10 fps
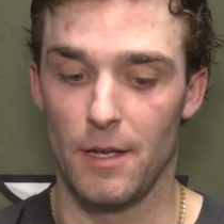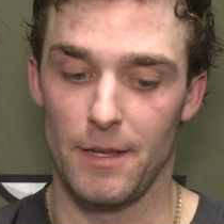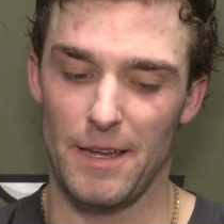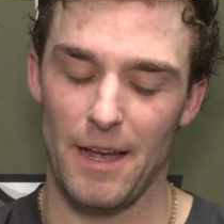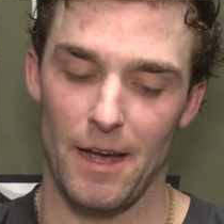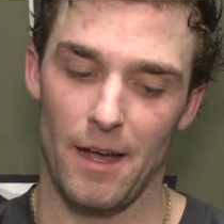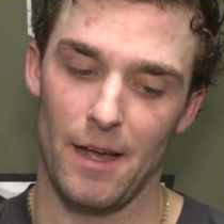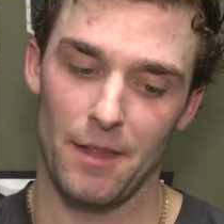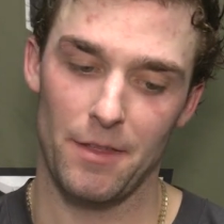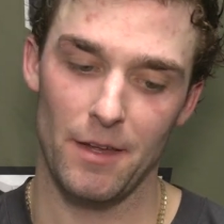Yeah,
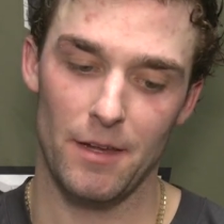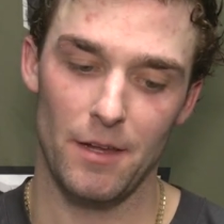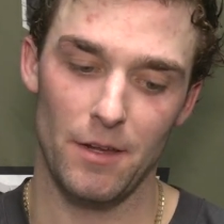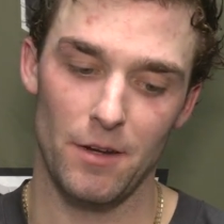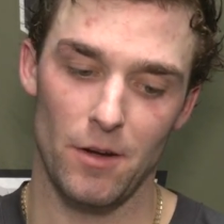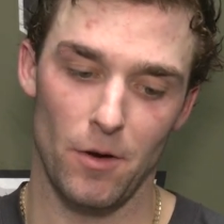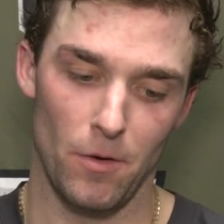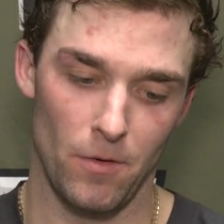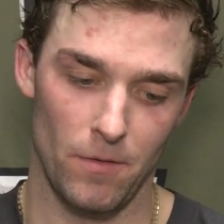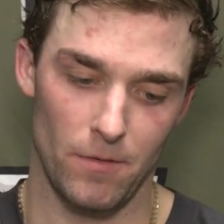I think,
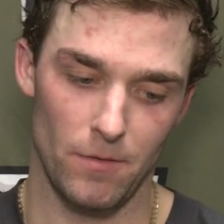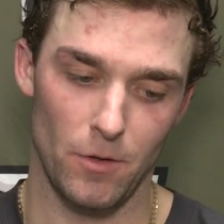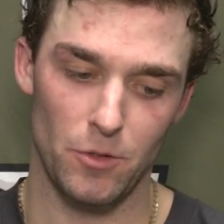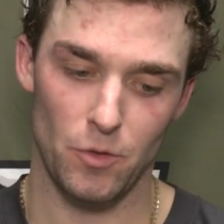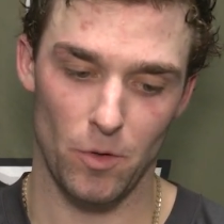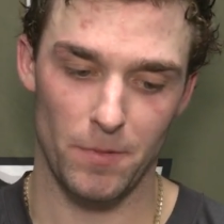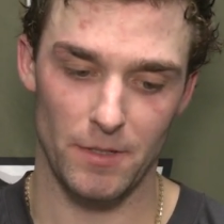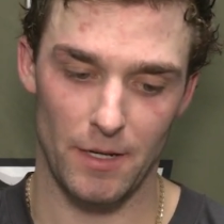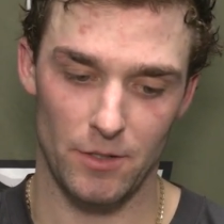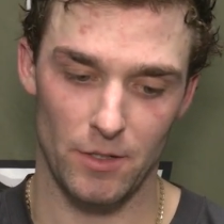those short
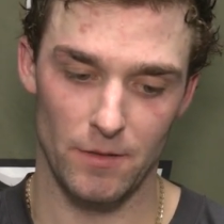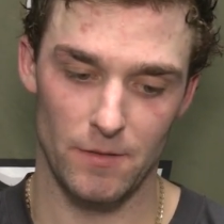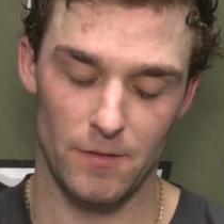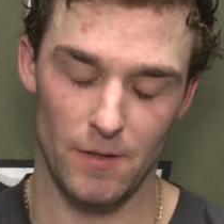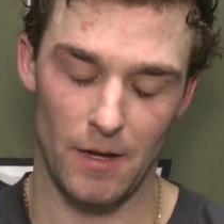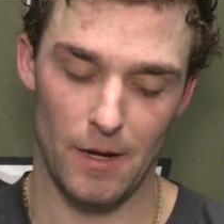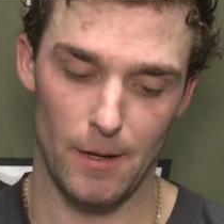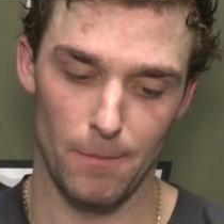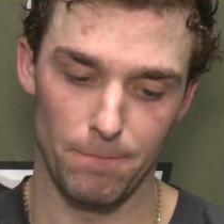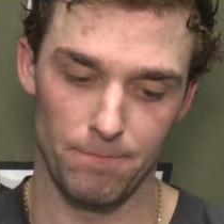possessions,
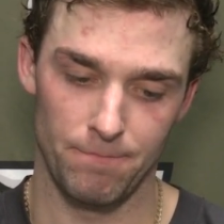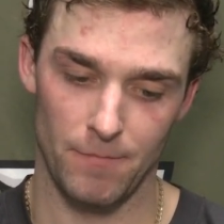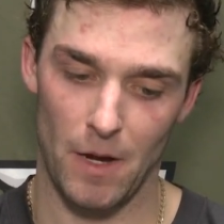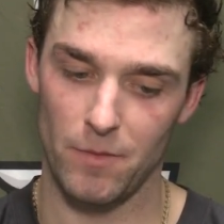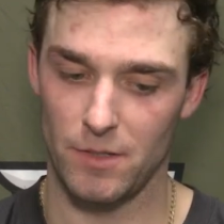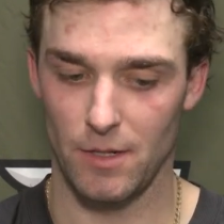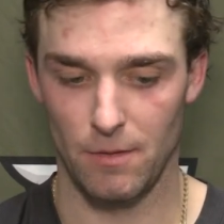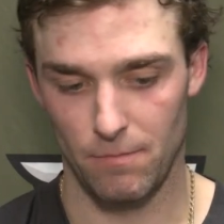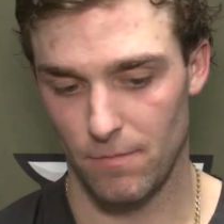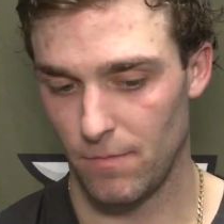obviously
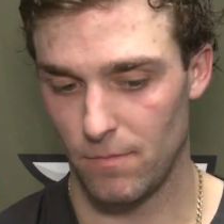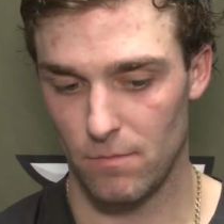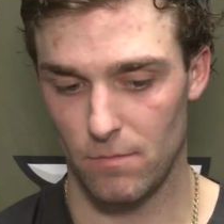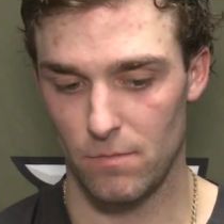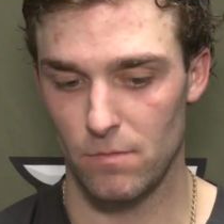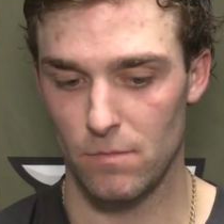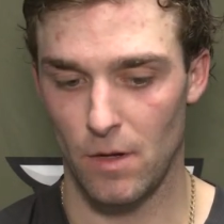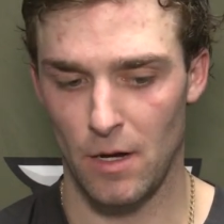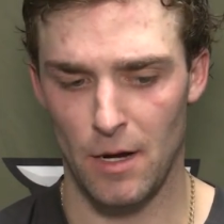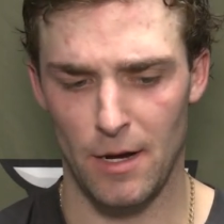
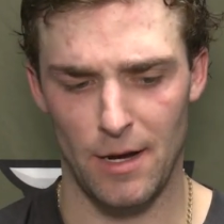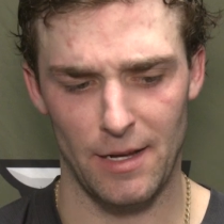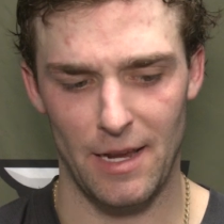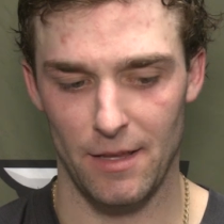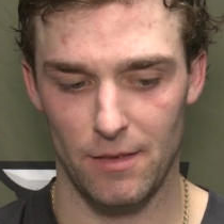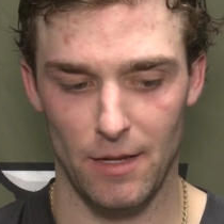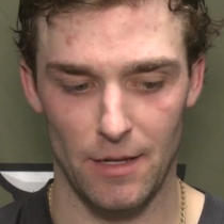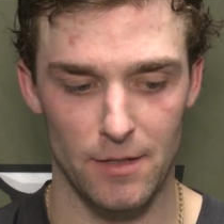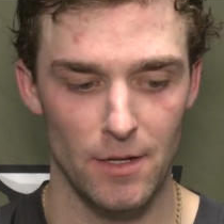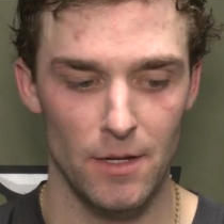I can't
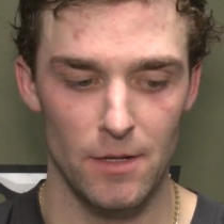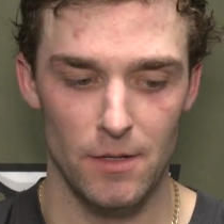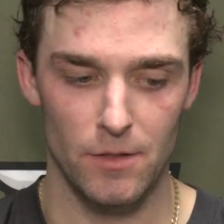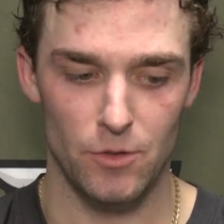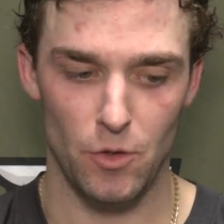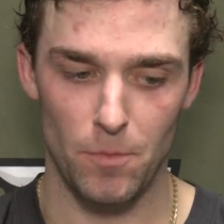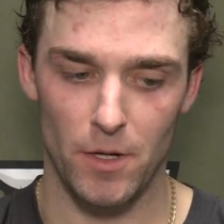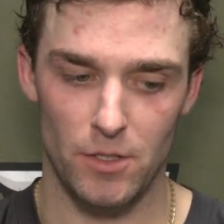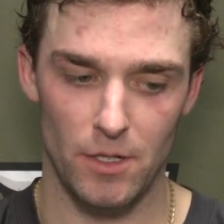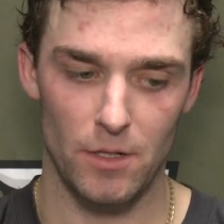think too
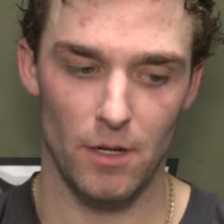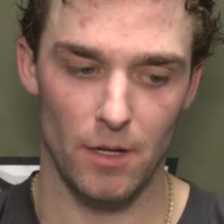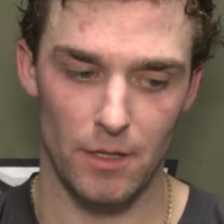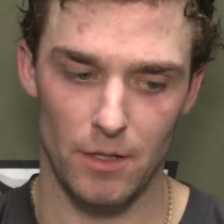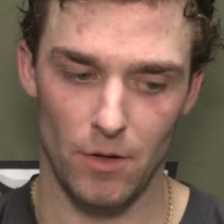much into